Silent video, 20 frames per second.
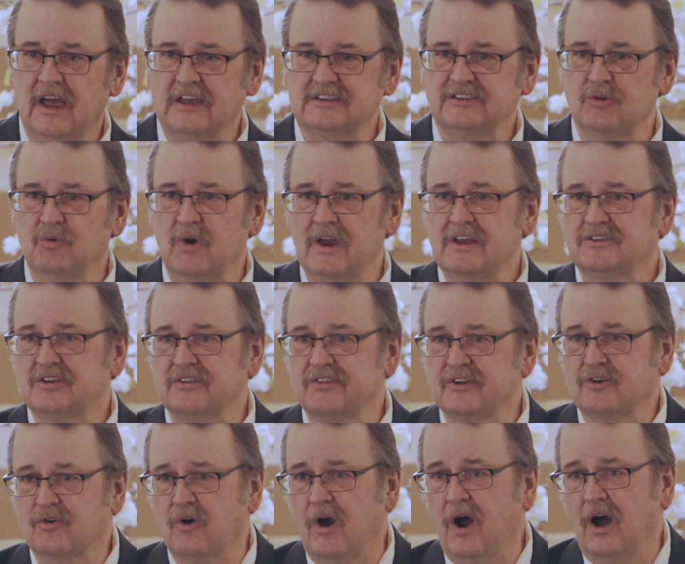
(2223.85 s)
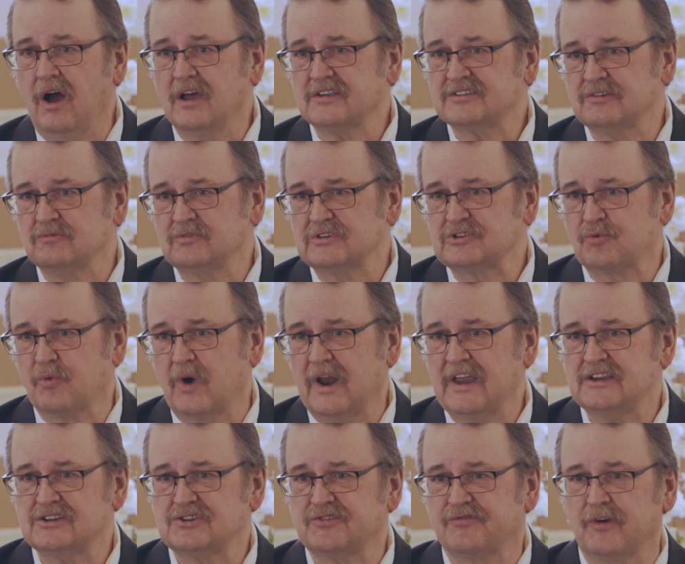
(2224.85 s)
As he went to the cross and was
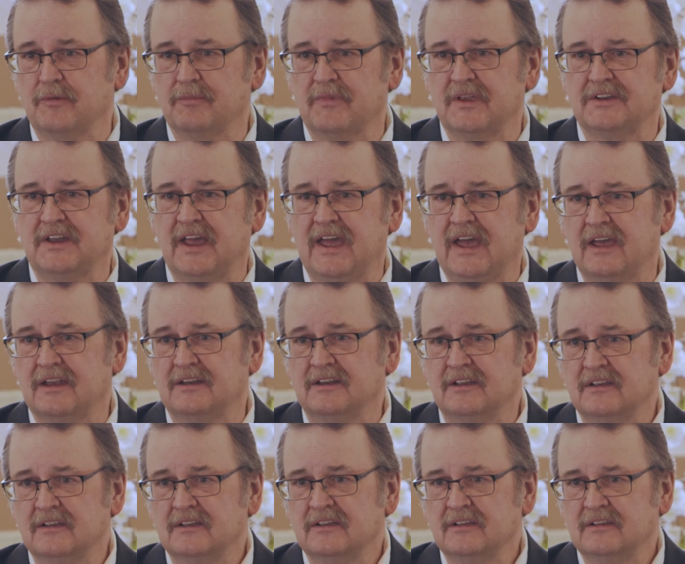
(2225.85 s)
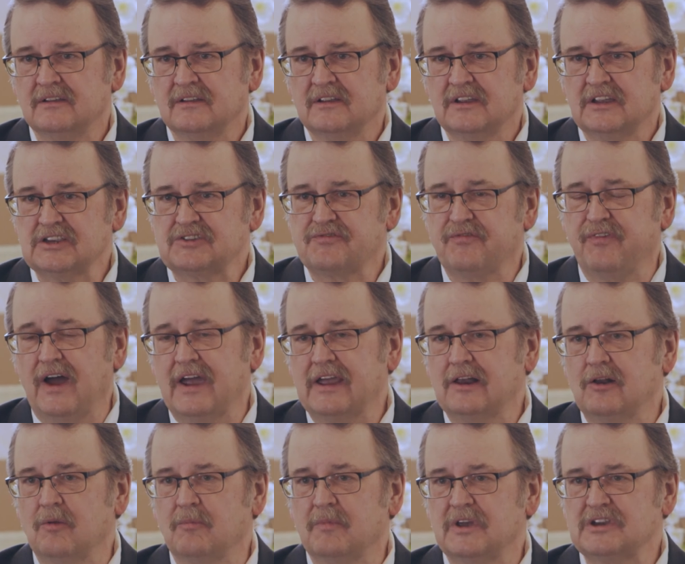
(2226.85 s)
raised from the dead, his
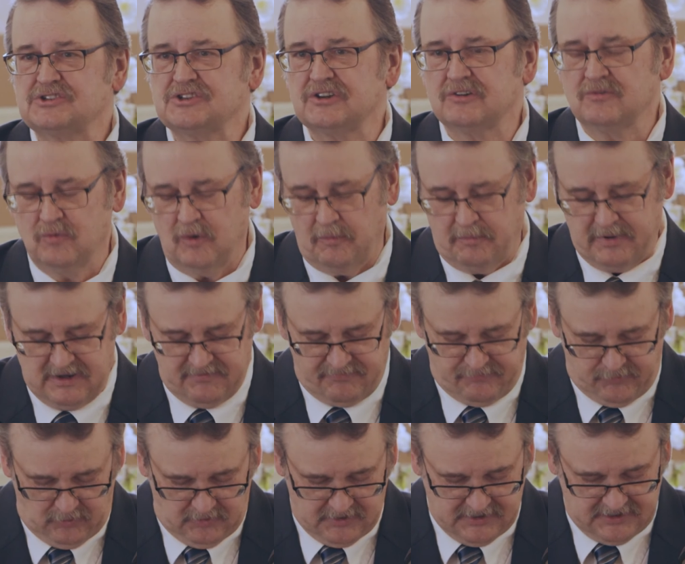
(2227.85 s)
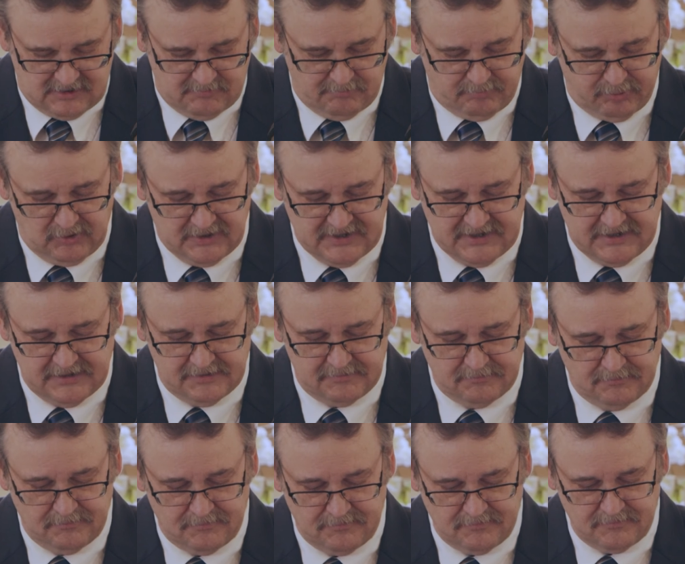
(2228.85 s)
final mission will be fully
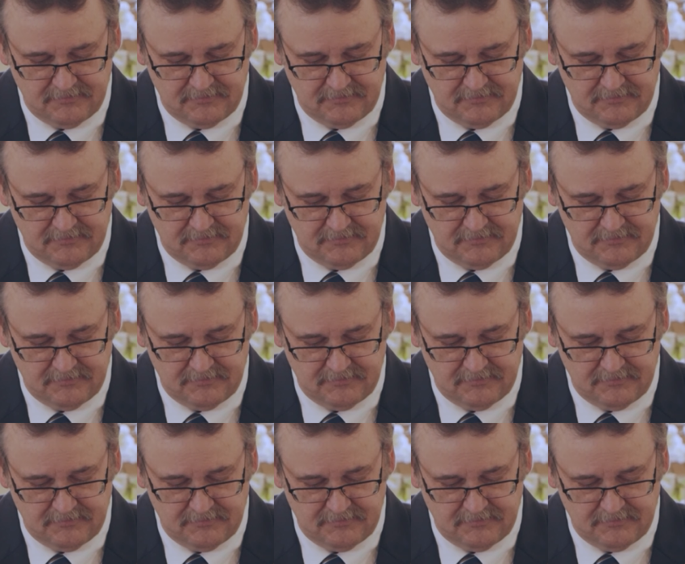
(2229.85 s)
completed.